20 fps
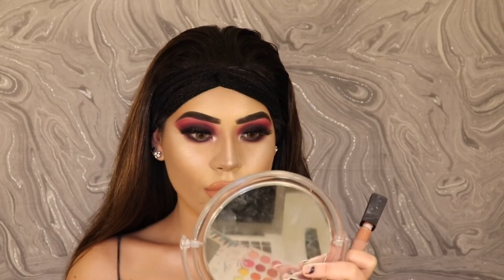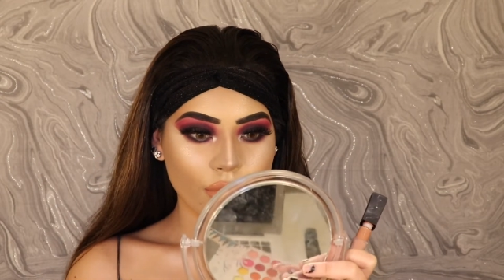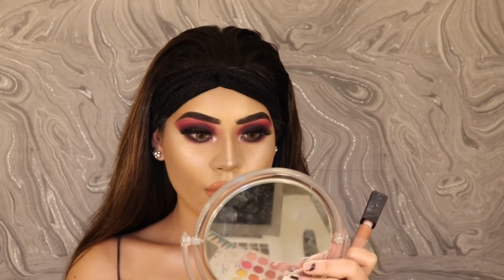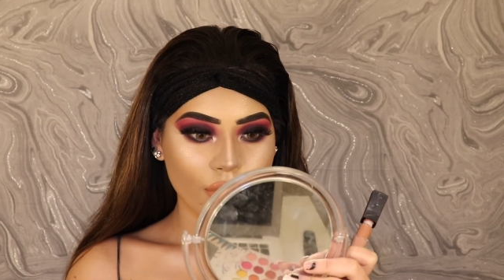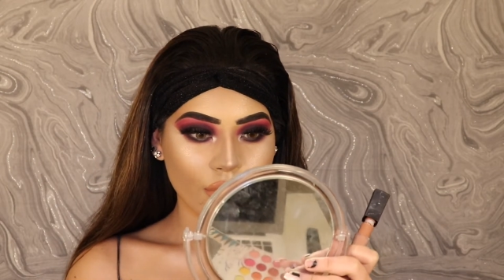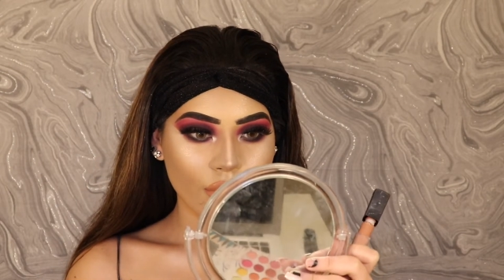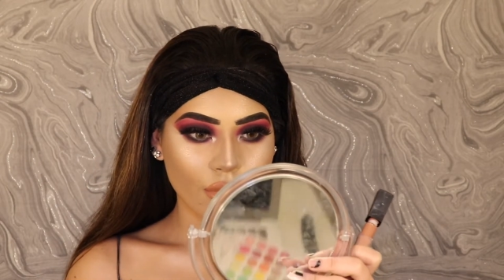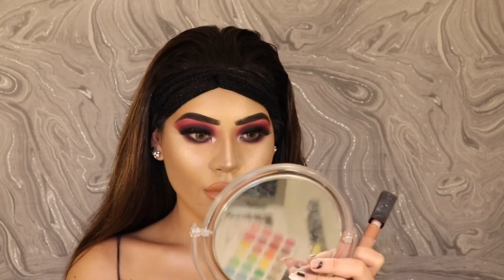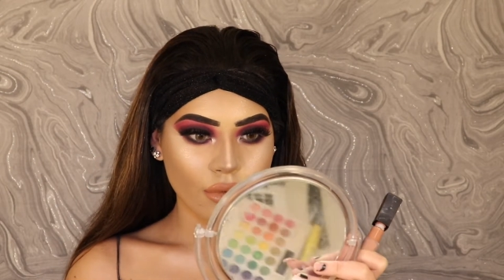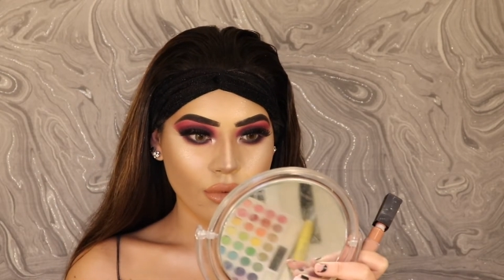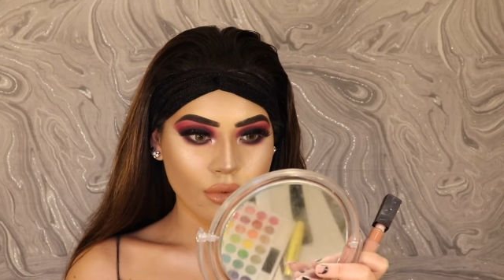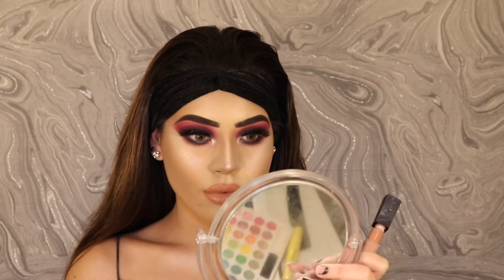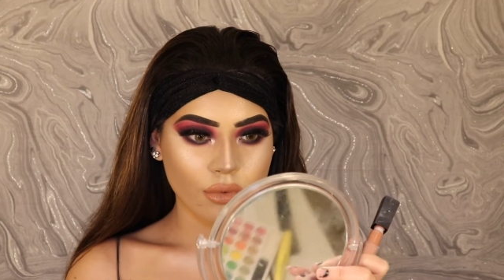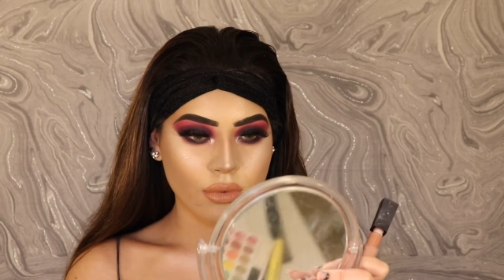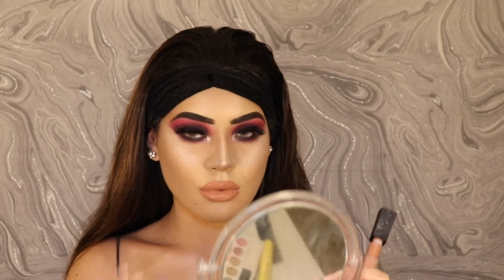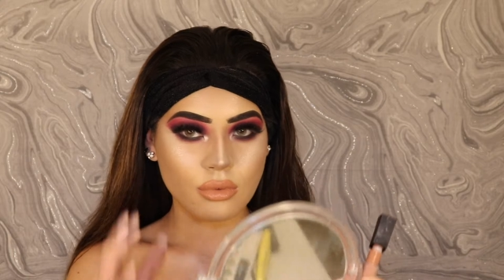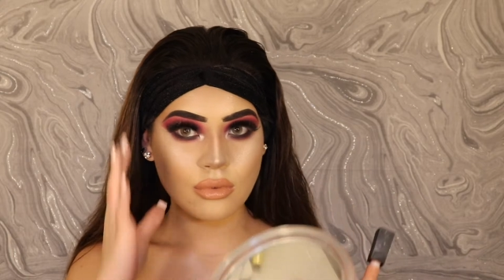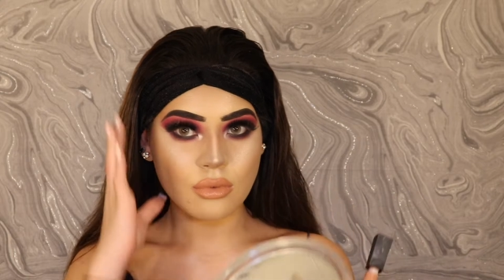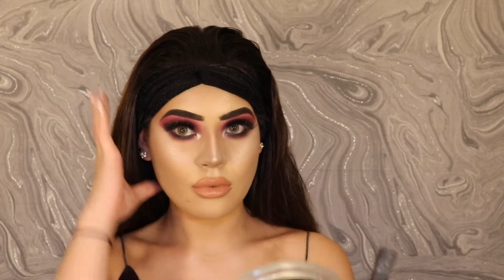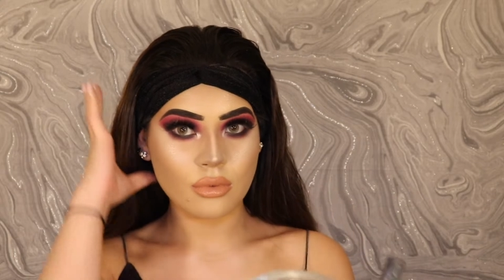This will
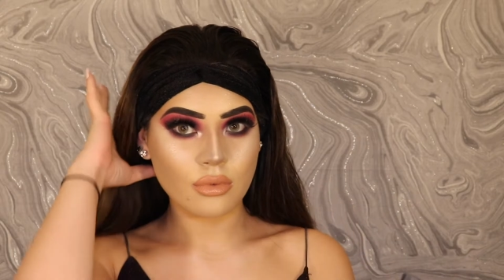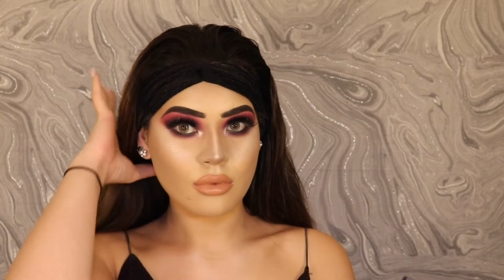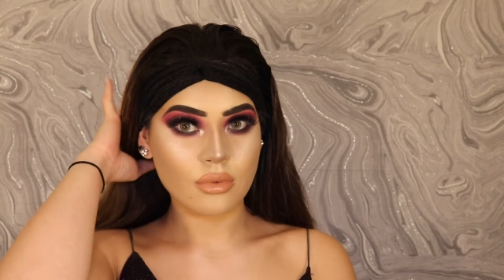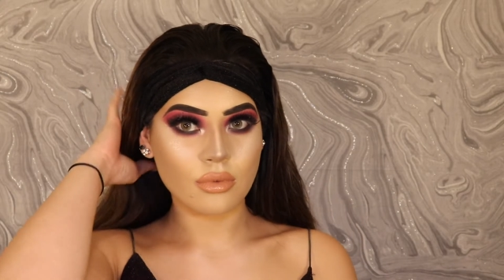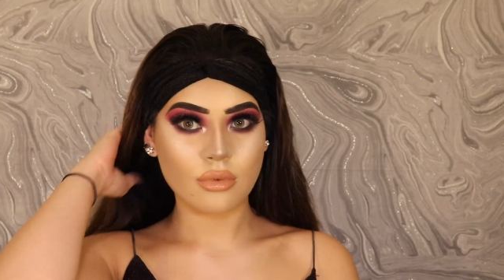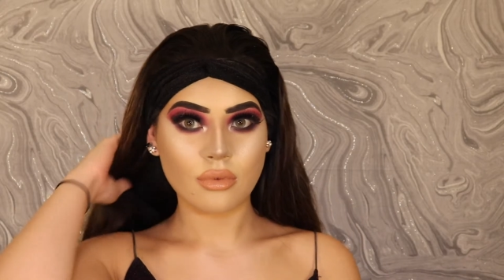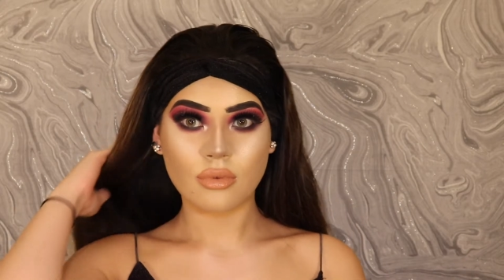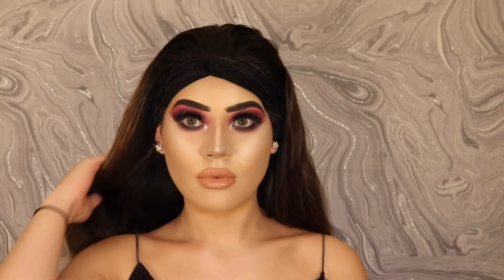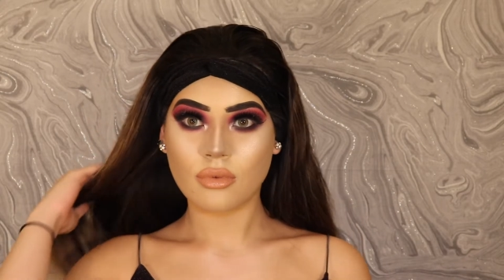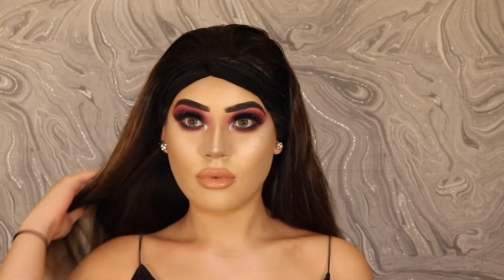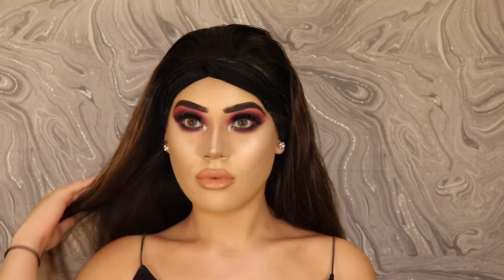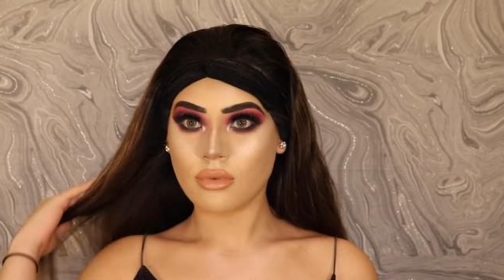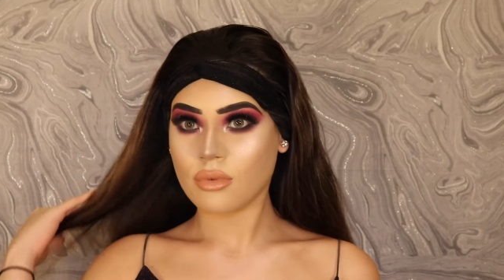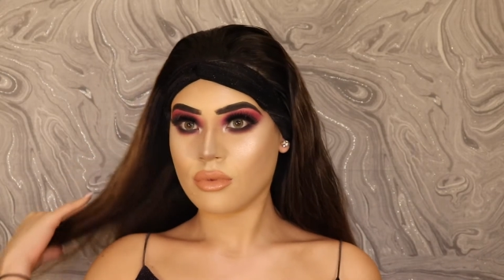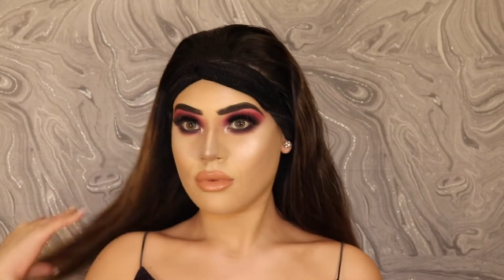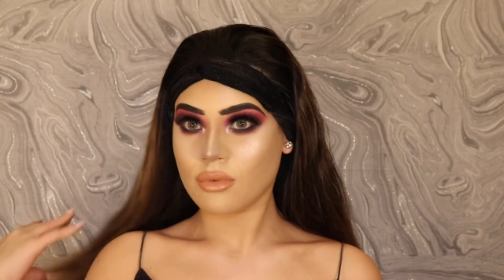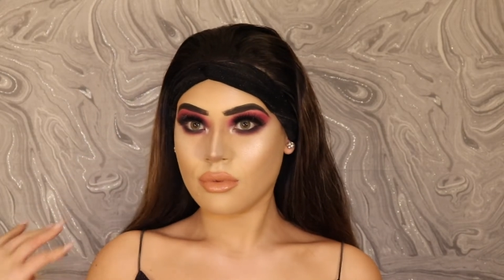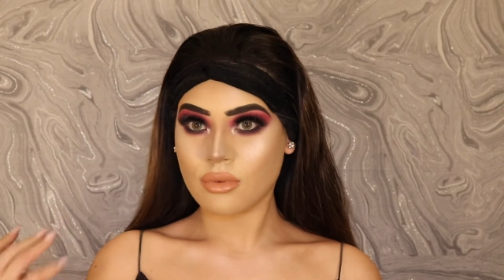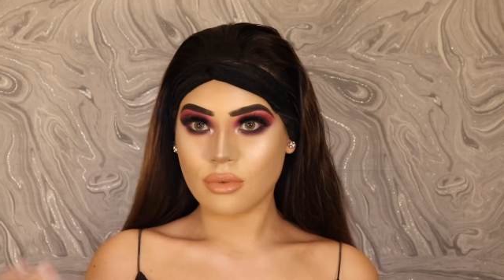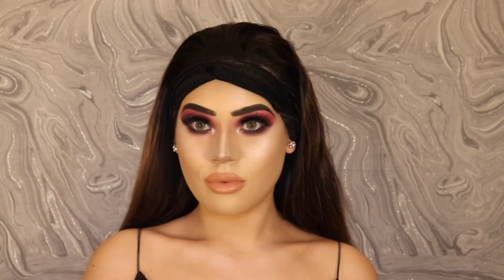last all
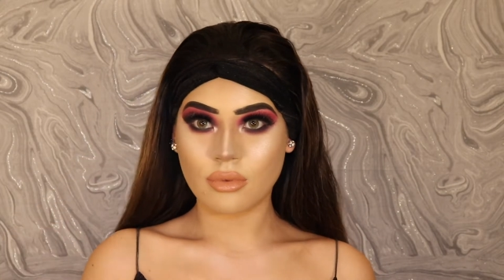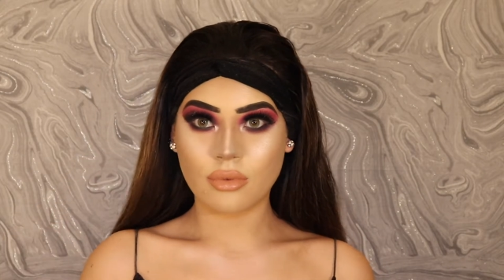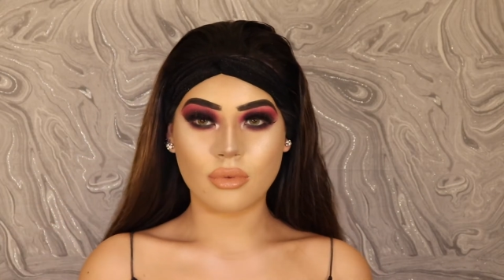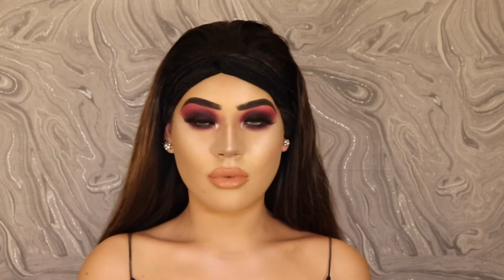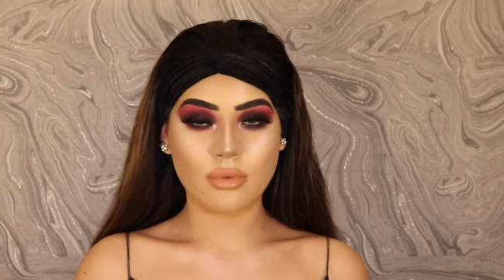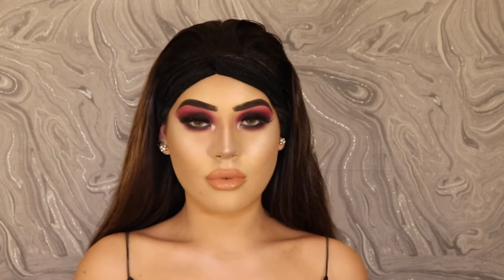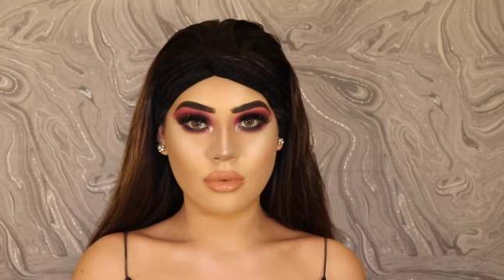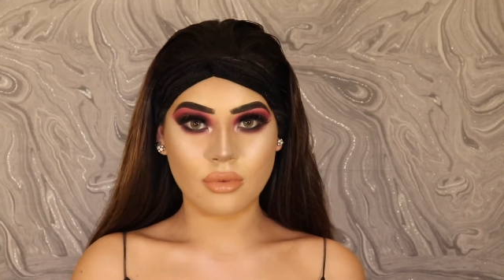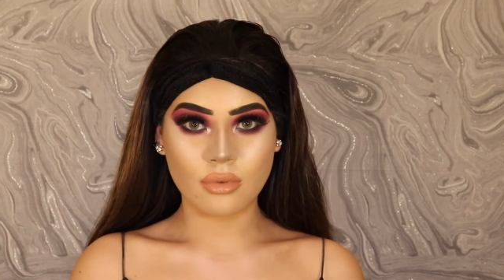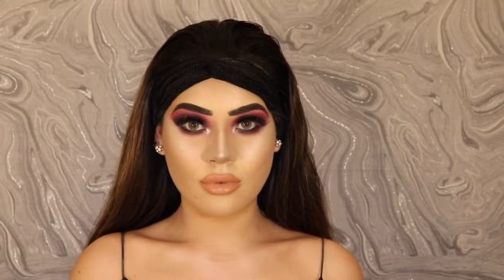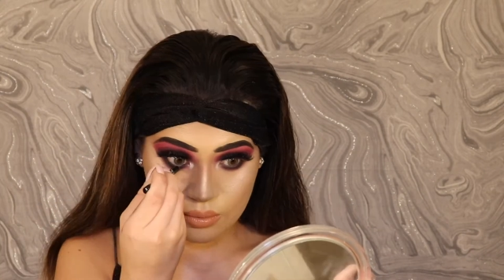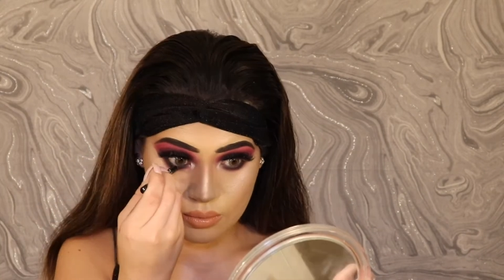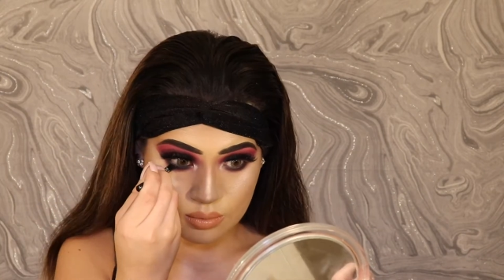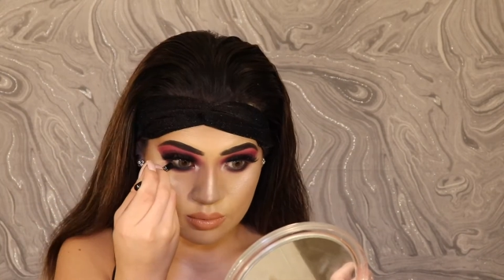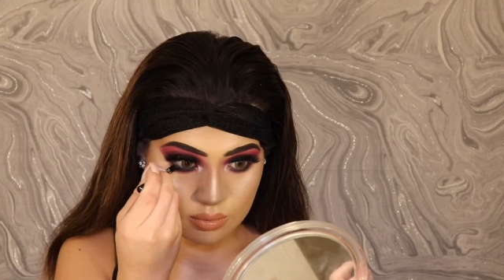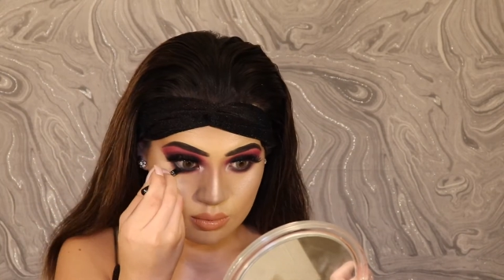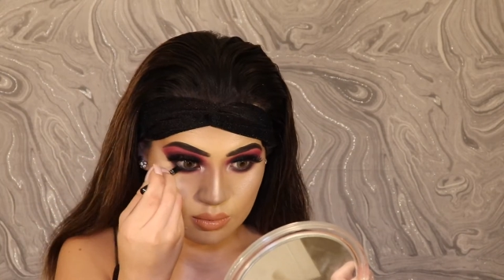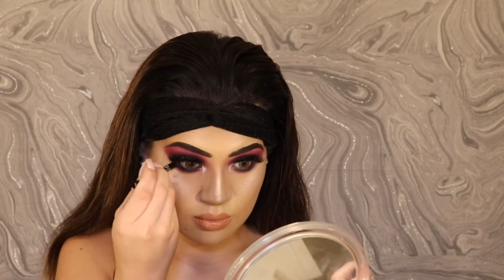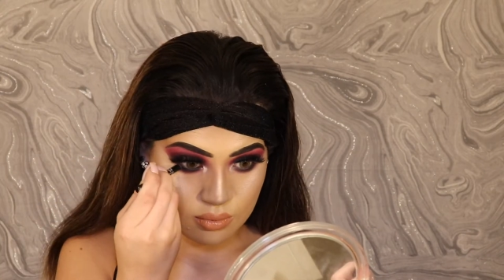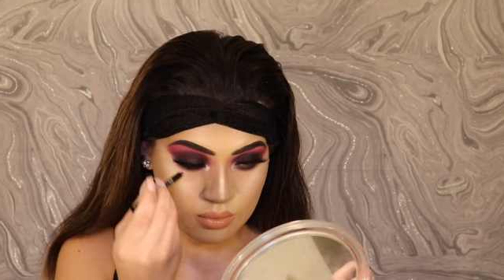night,
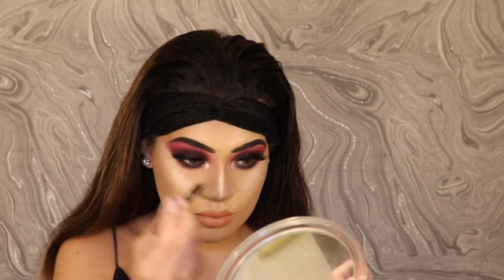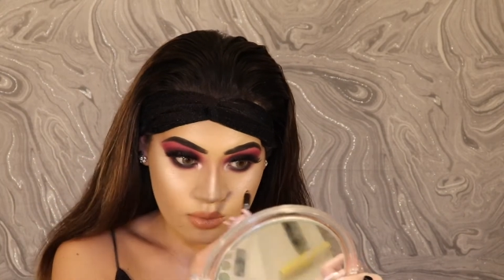guys.